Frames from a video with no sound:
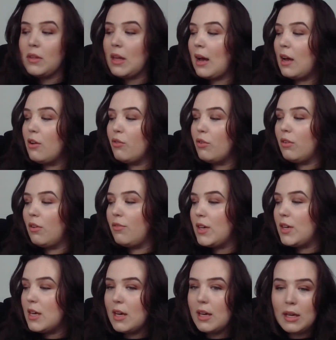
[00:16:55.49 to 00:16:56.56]
They're hiring a
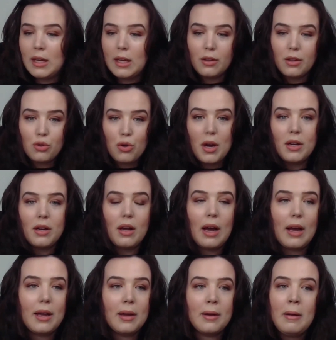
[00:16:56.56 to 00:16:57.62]
VA here. They're trying to
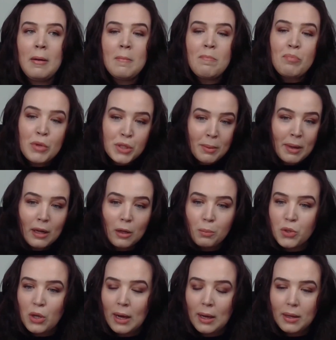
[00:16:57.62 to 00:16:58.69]
hire some help
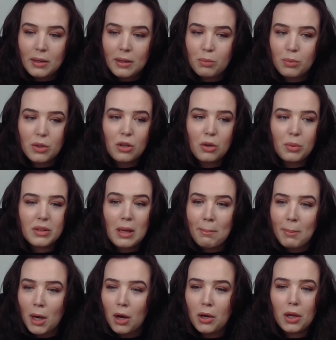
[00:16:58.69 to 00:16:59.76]
to hire, with their
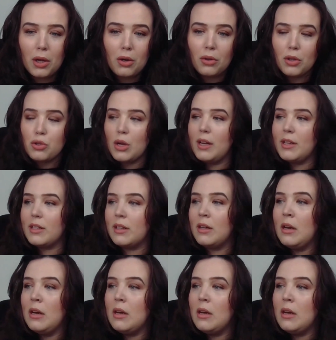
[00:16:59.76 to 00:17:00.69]
marketing, or they're trying to